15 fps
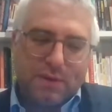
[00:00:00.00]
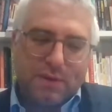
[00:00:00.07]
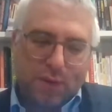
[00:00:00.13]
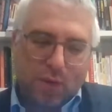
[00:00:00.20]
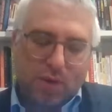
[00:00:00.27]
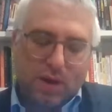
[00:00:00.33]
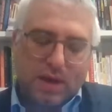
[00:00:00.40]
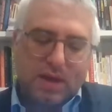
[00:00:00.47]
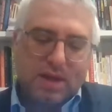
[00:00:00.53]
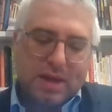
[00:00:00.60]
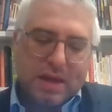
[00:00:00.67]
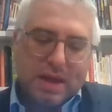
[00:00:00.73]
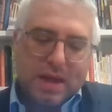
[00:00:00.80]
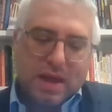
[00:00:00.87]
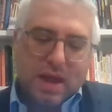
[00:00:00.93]
me for it.
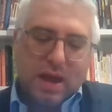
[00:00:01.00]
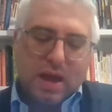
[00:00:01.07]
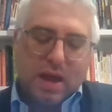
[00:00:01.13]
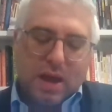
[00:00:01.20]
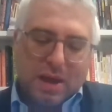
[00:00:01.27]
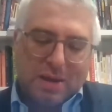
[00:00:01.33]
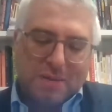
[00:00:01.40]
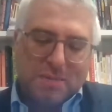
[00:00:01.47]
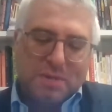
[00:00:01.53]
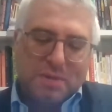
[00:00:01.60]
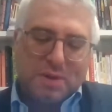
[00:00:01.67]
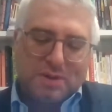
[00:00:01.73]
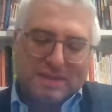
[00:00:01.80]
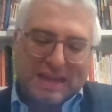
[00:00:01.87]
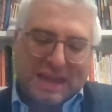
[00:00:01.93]
Um,
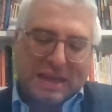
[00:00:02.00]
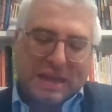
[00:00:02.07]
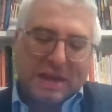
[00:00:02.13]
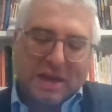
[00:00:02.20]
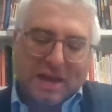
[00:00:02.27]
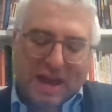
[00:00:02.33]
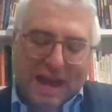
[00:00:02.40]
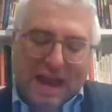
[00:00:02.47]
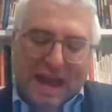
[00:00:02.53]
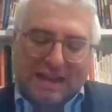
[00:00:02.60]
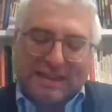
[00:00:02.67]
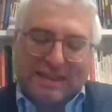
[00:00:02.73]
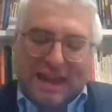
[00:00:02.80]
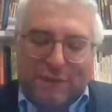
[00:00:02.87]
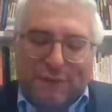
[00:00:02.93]
there's like a I, I
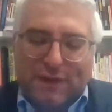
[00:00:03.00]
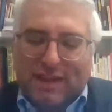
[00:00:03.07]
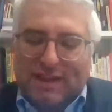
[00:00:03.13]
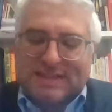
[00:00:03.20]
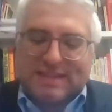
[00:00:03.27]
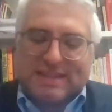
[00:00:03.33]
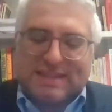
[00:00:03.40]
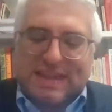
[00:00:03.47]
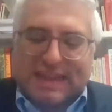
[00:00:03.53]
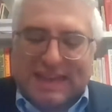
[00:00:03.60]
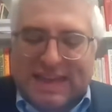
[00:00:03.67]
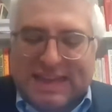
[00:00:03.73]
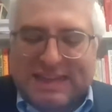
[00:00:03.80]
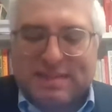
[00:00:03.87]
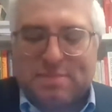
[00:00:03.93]
like I feel like there's like an
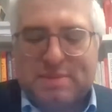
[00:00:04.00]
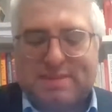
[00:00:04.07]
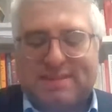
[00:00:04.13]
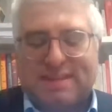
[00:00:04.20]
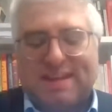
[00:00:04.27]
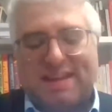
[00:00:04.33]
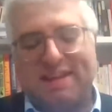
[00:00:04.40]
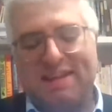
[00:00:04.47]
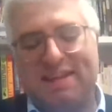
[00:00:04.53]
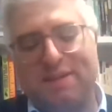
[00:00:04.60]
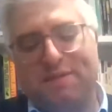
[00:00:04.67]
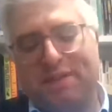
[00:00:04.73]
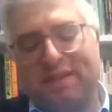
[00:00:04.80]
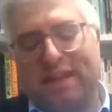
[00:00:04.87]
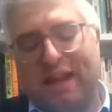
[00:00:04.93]
intimacy and
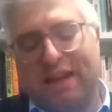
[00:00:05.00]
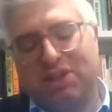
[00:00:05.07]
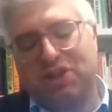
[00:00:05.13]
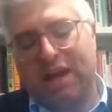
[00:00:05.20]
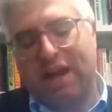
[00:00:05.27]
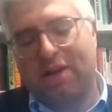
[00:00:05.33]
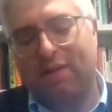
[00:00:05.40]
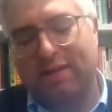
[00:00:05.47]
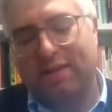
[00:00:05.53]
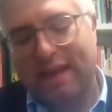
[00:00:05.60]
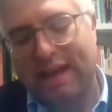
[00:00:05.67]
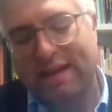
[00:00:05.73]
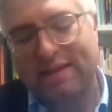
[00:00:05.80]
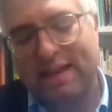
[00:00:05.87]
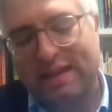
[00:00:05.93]
even like sharing
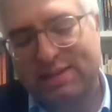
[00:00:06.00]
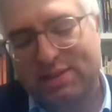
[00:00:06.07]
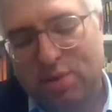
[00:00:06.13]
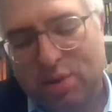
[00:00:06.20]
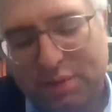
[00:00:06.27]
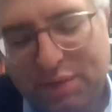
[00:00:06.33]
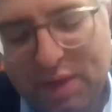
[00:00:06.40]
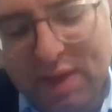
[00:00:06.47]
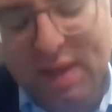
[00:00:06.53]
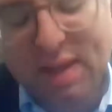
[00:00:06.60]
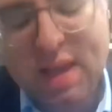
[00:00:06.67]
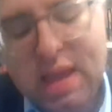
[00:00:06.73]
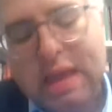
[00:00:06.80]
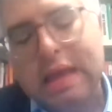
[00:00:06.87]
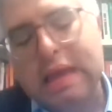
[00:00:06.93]
that that sort of
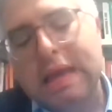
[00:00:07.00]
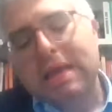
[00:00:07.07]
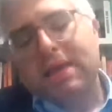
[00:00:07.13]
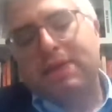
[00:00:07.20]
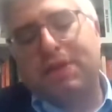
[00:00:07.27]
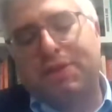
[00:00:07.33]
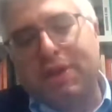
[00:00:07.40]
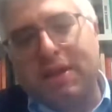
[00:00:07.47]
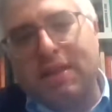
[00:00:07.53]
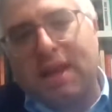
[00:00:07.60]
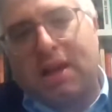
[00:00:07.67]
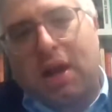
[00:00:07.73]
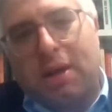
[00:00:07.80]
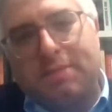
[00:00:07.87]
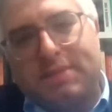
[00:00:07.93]
thing. The thing
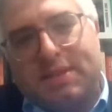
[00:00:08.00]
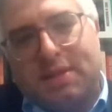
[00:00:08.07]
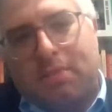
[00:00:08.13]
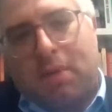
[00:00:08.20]
that comes to